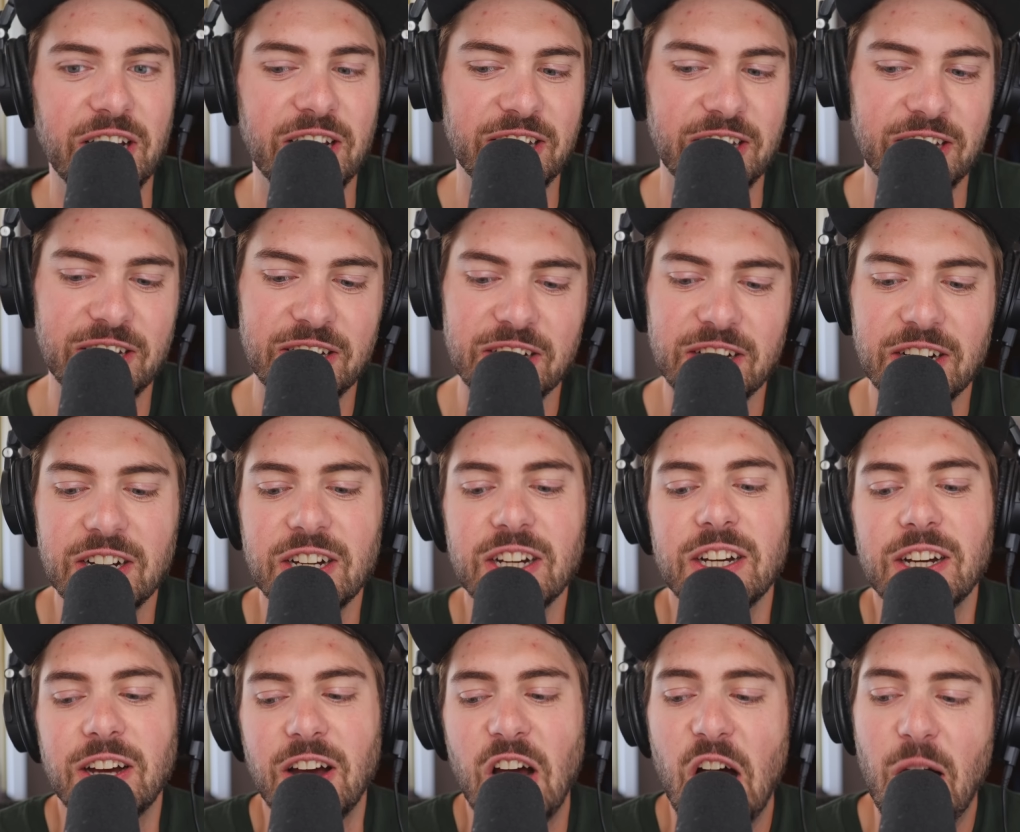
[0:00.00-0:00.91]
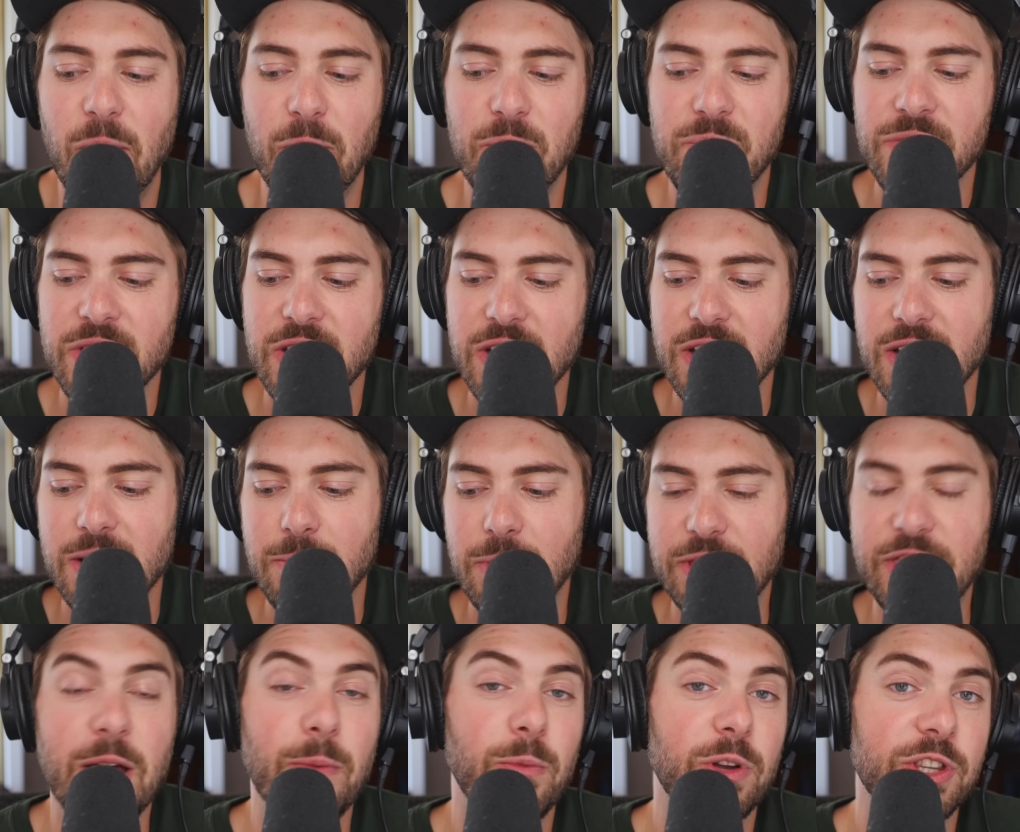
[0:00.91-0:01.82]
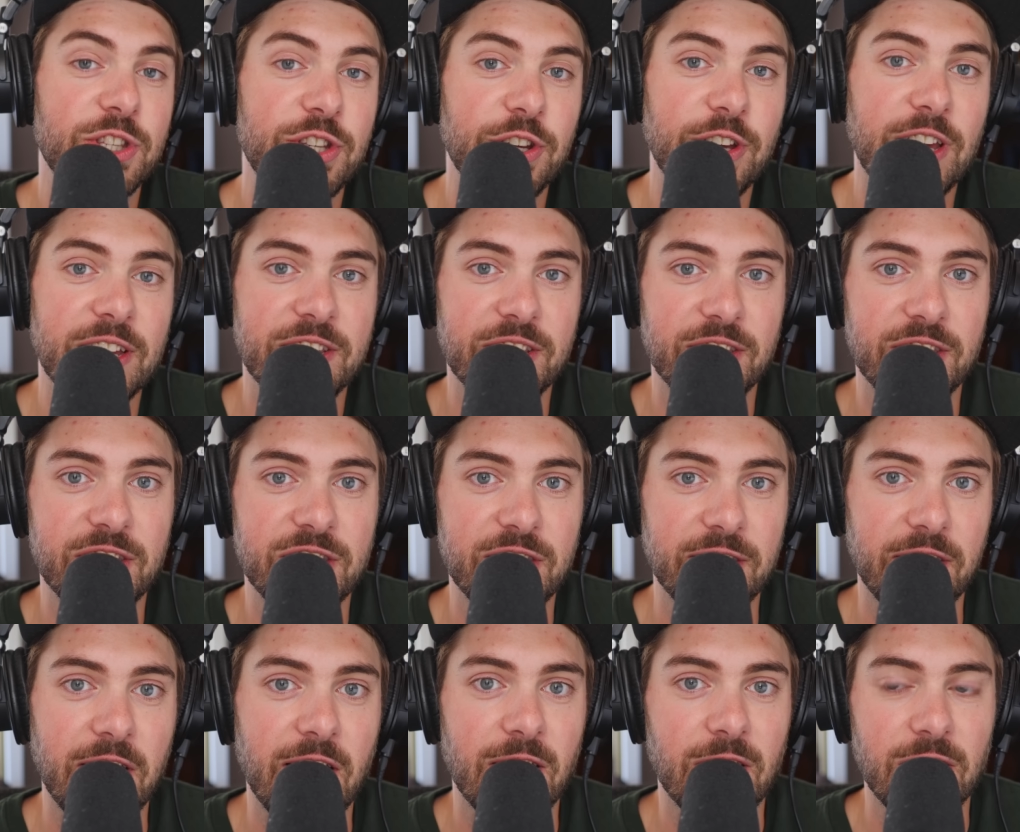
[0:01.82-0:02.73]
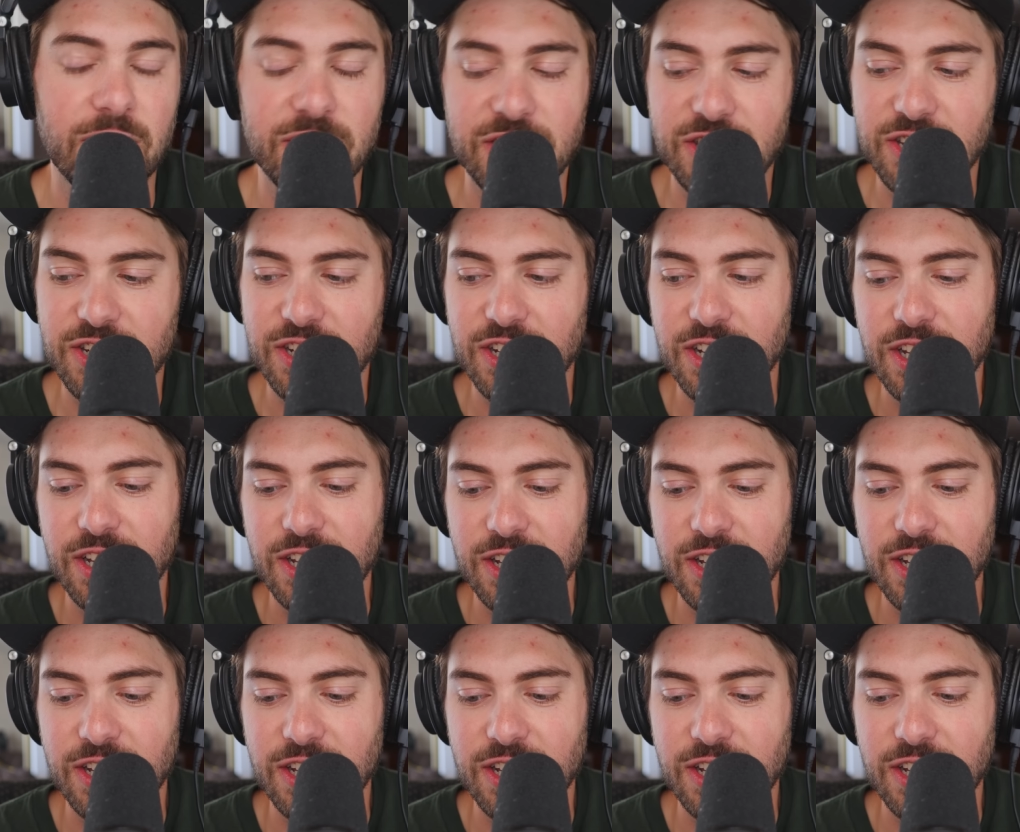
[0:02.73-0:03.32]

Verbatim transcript: I did. But then once you get to the Sierras,